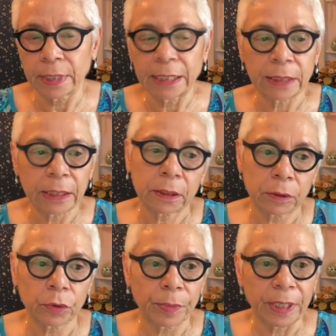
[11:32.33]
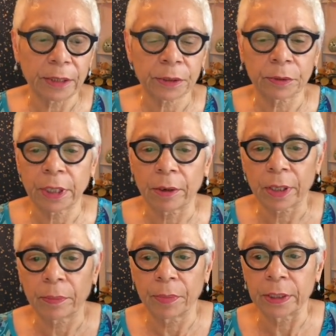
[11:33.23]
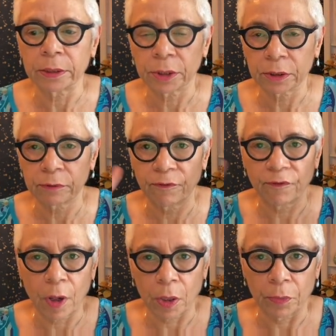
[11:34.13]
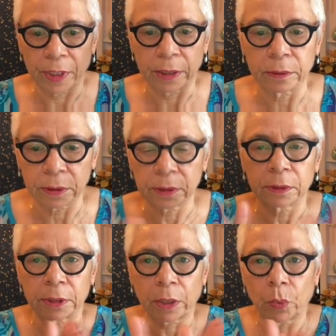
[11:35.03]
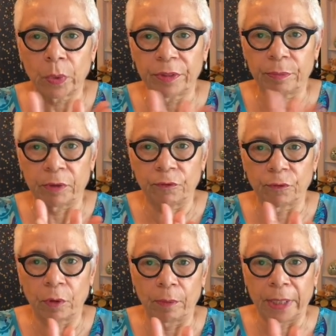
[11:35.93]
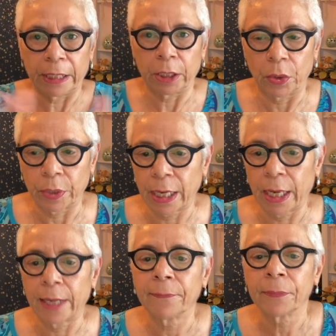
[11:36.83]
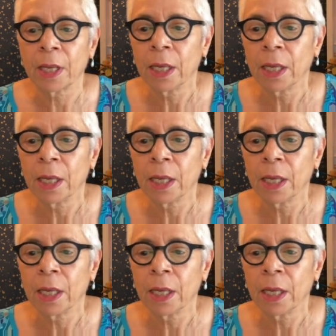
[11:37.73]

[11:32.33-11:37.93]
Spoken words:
it's a little bit esoteric, but just follow me. Stick with me for a minute, okay?